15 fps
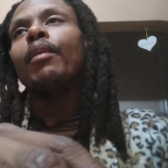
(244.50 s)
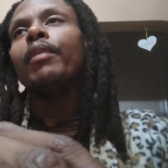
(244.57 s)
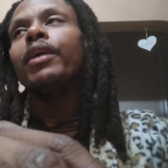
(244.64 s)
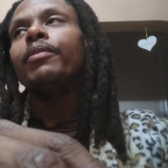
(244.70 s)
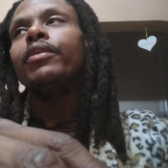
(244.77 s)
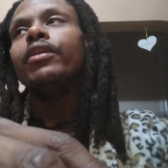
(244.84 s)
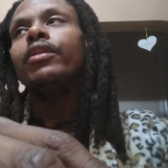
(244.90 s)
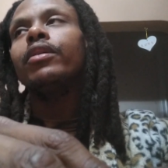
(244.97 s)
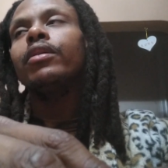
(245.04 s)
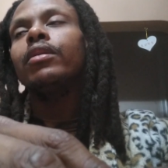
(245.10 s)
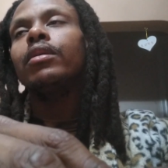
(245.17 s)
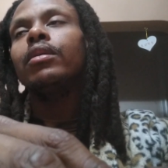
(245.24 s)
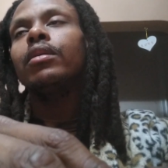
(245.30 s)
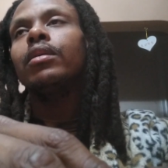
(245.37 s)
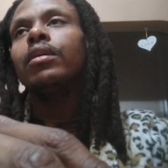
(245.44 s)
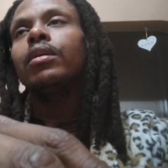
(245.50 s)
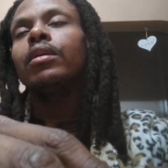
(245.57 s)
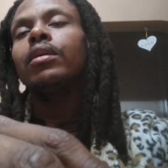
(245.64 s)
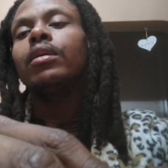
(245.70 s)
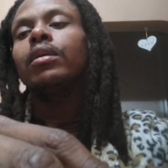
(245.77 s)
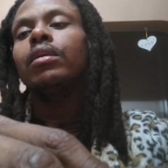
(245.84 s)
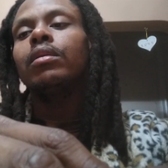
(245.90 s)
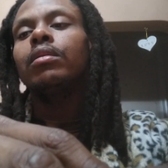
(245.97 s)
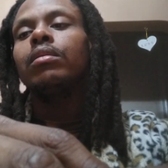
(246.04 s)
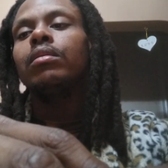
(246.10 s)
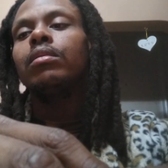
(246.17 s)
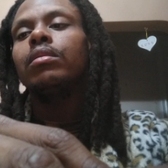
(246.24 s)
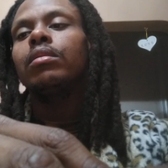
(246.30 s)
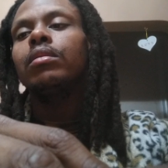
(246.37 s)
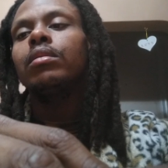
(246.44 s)
maybe they're, uh,
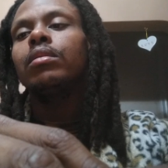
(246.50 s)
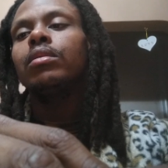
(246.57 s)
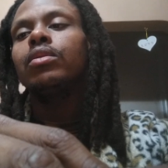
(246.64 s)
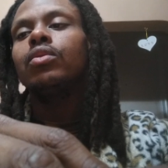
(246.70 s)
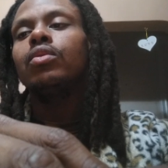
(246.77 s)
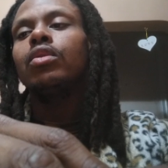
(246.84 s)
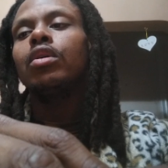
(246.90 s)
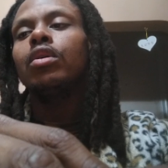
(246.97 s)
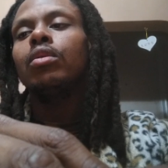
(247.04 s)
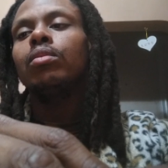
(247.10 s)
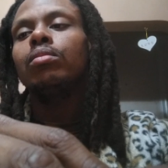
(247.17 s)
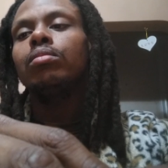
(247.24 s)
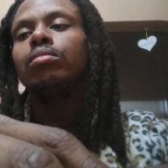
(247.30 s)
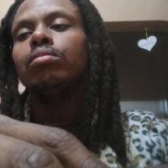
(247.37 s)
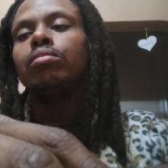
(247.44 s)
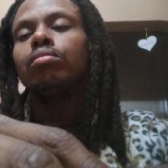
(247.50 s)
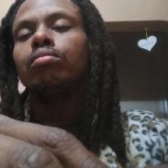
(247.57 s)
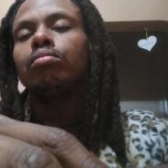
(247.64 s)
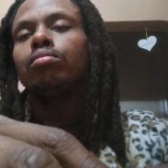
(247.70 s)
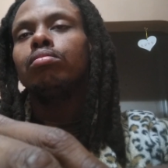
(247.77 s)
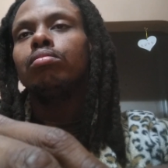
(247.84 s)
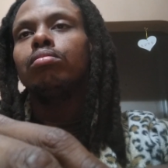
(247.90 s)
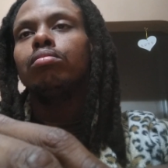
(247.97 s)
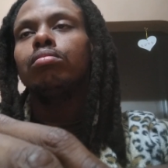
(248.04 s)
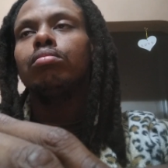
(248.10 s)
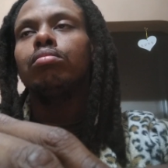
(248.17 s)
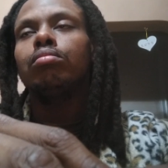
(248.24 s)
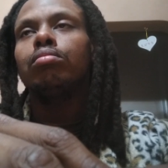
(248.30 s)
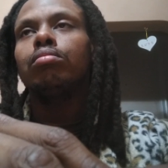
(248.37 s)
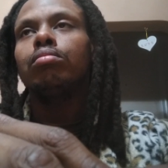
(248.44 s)
you know,
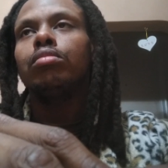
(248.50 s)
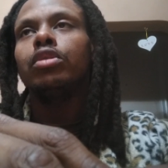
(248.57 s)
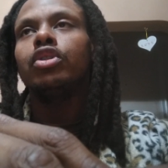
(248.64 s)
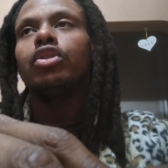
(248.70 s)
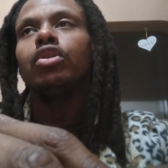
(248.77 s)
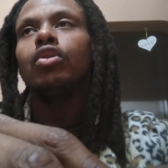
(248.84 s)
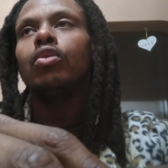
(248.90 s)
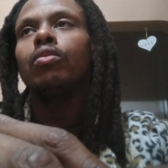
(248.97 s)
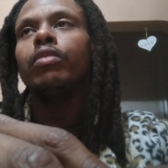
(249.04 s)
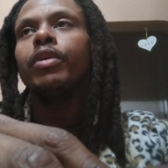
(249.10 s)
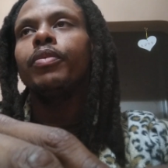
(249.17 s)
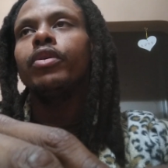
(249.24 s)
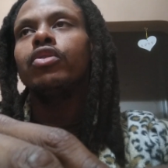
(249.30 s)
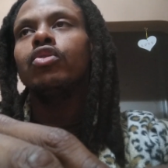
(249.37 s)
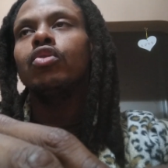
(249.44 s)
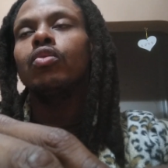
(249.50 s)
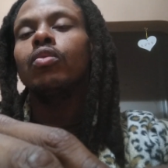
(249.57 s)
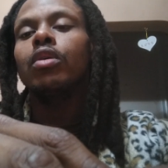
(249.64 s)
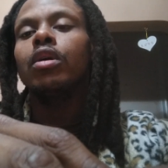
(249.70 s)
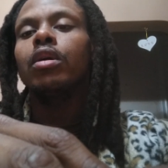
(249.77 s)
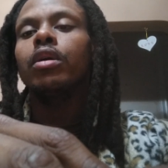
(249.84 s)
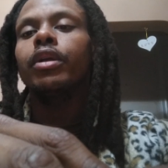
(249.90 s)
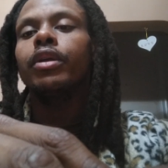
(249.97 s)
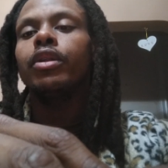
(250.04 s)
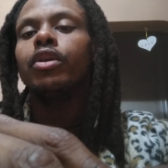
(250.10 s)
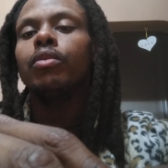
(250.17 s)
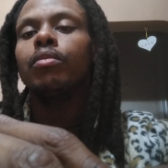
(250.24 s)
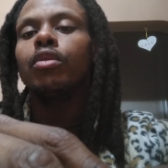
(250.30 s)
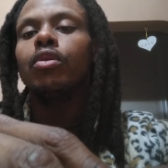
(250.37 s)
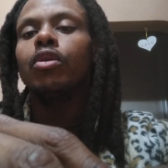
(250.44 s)
it's no maybe it's no wrong in
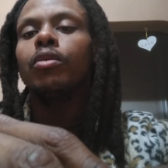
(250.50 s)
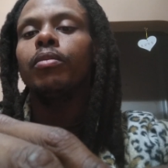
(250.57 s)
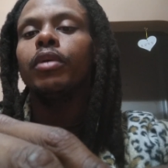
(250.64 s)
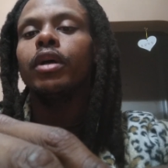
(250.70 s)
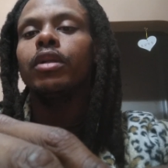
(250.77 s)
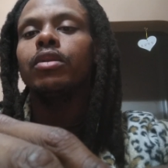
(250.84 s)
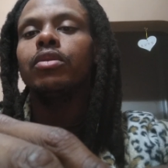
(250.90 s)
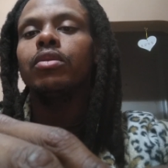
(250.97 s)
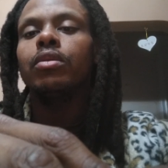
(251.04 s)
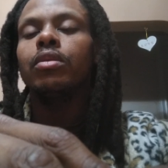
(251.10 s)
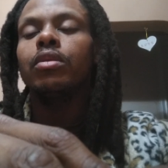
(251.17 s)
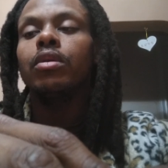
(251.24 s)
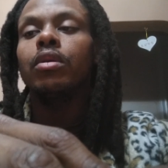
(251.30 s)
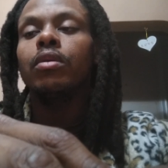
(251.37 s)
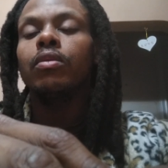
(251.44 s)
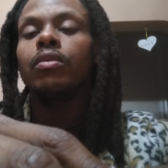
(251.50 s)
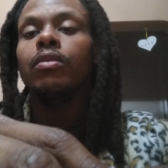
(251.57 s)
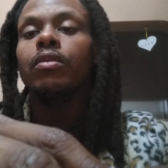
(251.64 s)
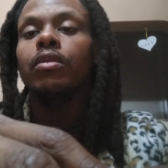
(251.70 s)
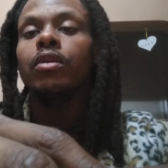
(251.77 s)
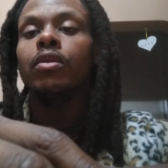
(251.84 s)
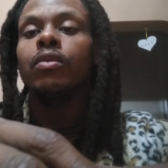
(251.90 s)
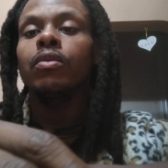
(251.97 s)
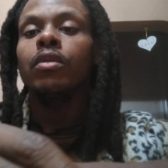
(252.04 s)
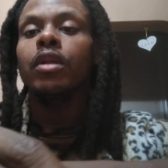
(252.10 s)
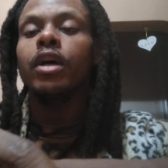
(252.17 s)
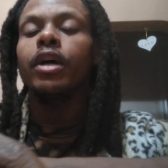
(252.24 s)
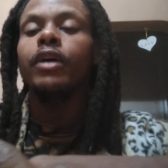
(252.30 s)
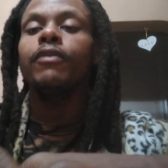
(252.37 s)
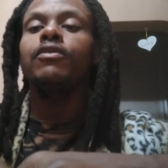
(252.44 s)
them going back to their their
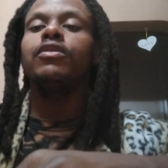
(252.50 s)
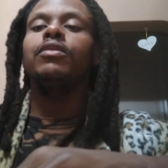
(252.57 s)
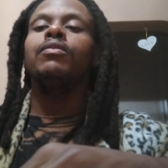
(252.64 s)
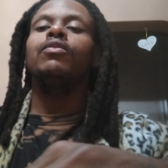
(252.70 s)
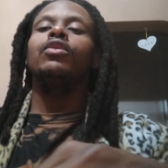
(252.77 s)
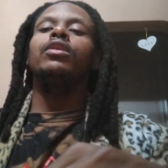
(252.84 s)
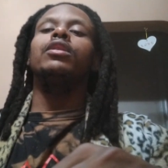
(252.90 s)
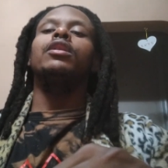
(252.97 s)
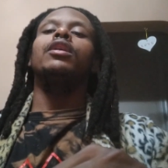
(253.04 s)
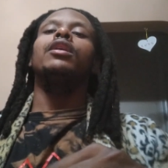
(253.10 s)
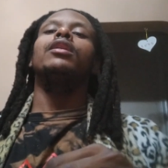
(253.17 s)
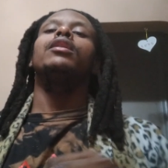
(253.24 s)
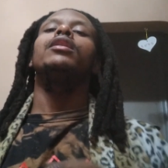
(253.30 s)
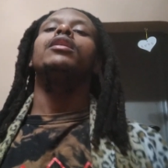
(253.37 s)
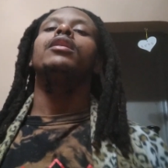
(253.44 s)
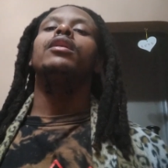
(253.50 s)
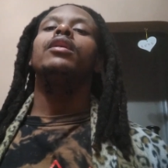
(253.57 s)
lives and whatnot,